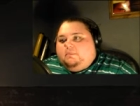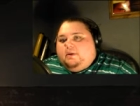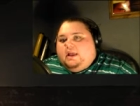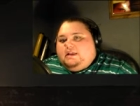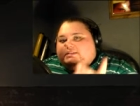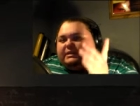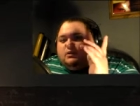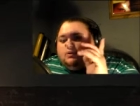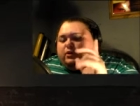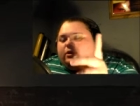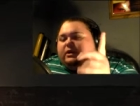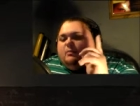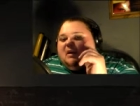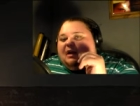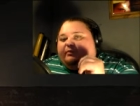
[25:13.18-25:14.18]
the past,
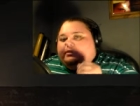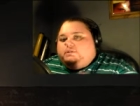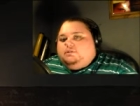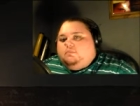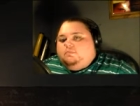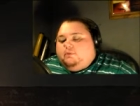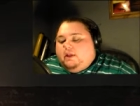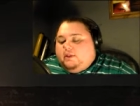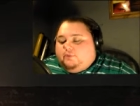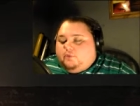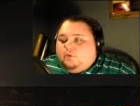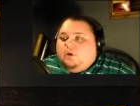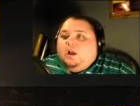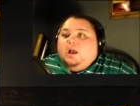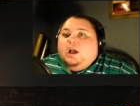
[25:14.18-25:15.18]
including my original
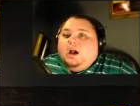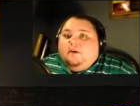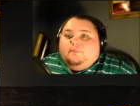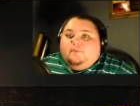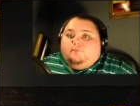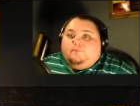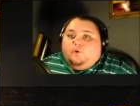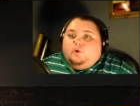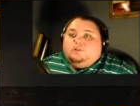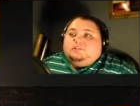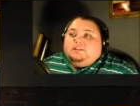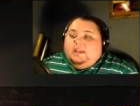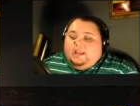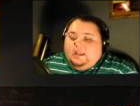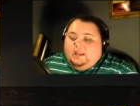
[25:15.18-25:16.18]
playthrough of the
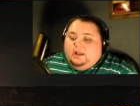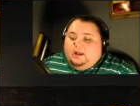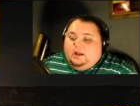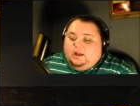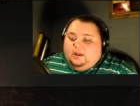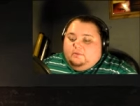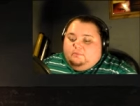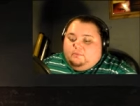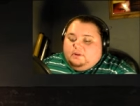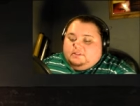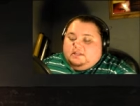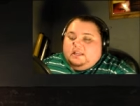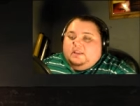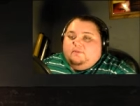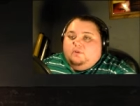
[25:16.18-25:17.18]
first uh,
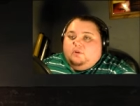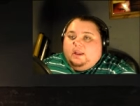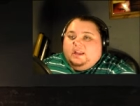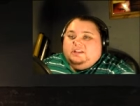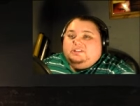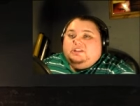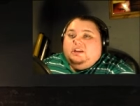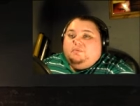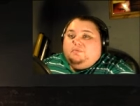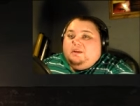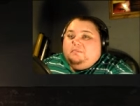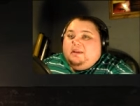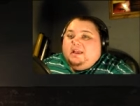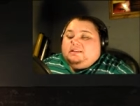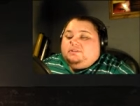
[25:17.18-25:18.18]
Resident Evil HD
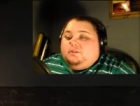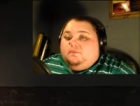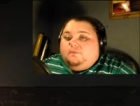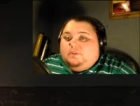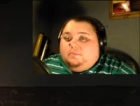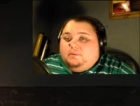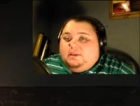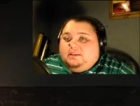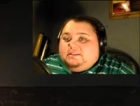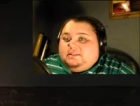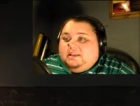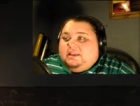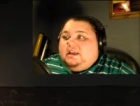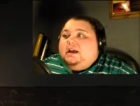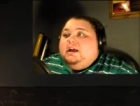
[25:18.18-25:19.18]
remastered for the
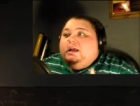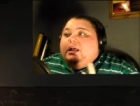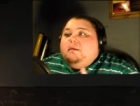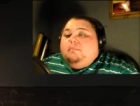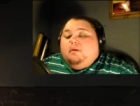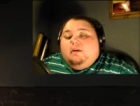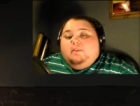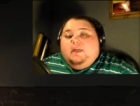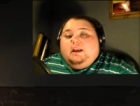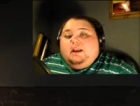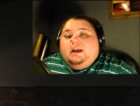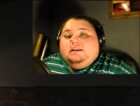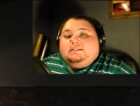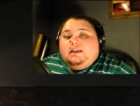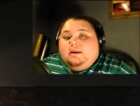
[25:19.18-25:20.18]
PC. But other than that,
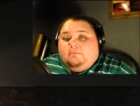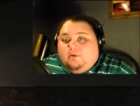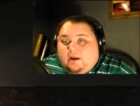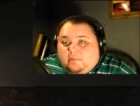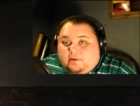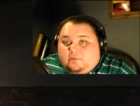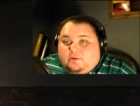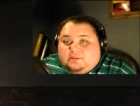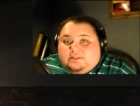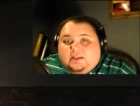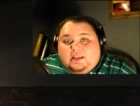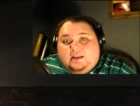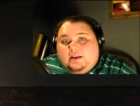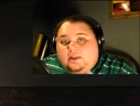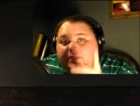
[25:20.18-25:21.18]
guys, I am rambling once
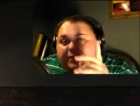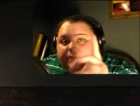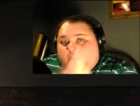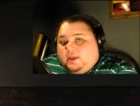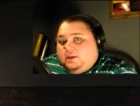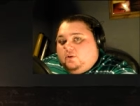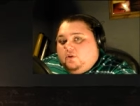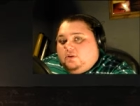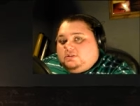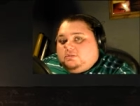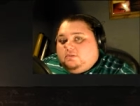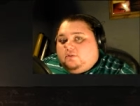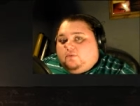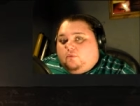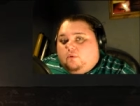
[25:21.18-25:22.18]
again. Thank you all so
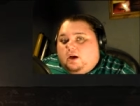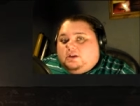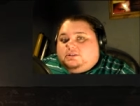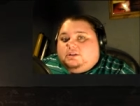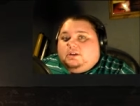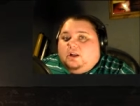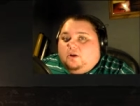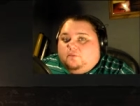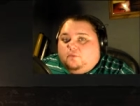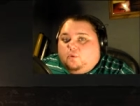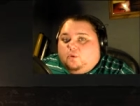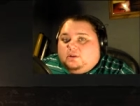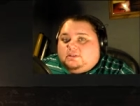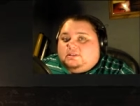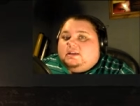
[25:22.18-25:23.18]
much for watching, and I'll, of
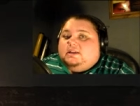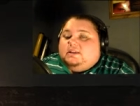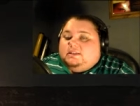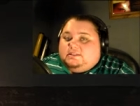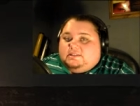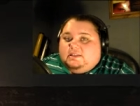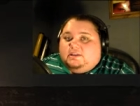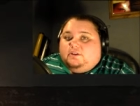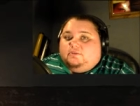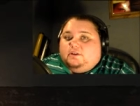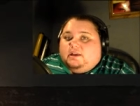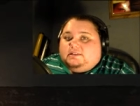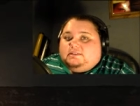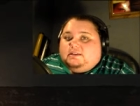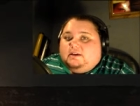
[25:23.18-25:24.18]
course, see you
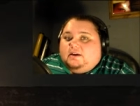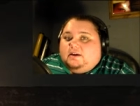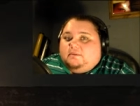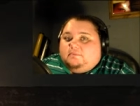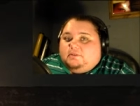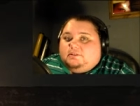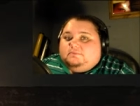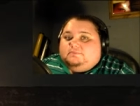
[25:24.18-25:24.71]
next time.